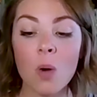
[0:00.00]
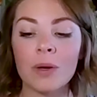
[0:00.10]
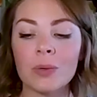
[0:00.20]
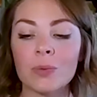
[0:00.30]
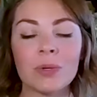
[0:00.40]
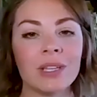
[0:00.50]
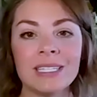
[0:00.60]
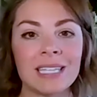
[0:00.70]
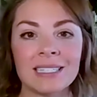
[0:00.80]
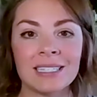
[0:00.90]
when it really
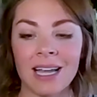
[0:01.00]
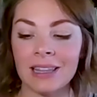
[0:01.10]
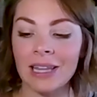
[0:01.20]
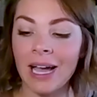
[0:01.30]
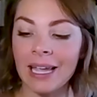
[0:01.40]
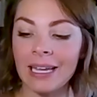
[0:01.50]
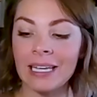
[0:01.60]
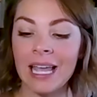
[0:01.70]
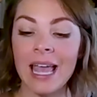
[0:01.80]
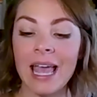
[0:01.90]
doesn't align.